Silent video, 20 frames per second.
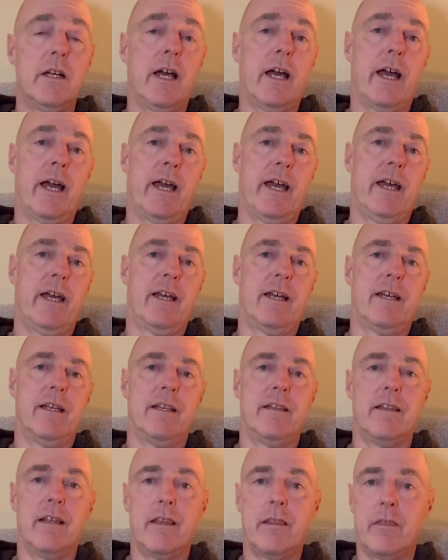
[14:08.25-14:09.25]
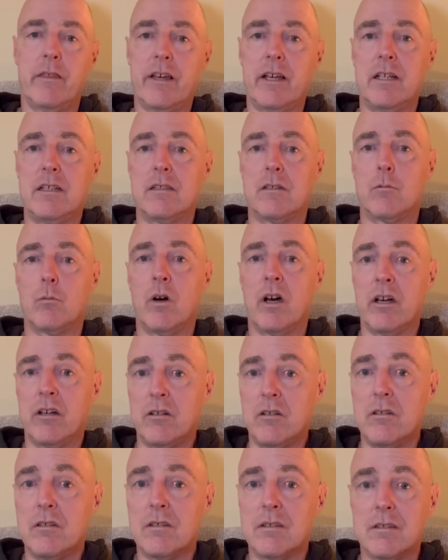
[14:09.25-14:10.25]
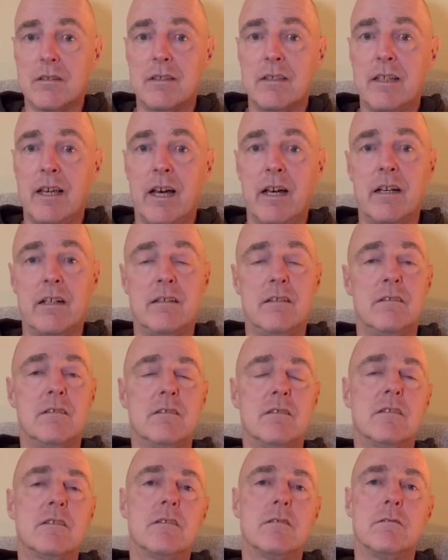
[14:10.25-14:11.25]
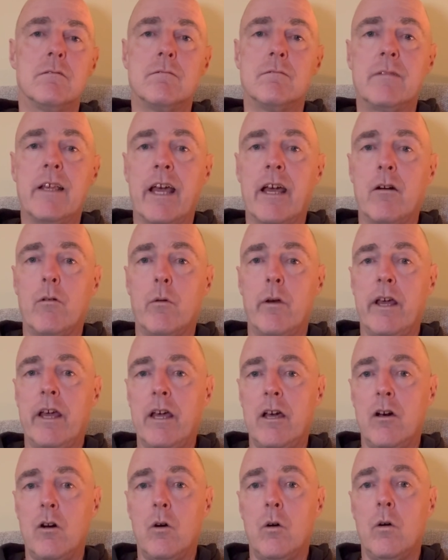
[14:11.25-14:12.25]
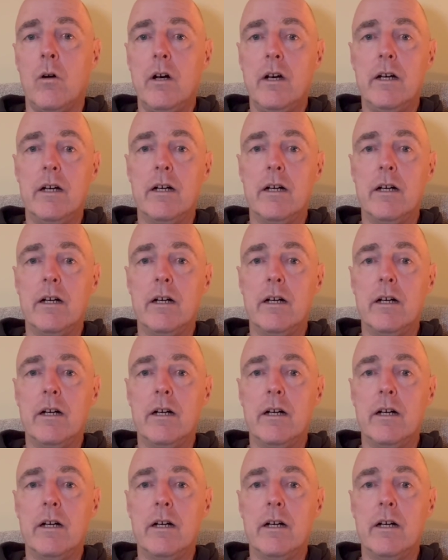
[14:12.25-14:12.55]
and that things won't go sort of downhill,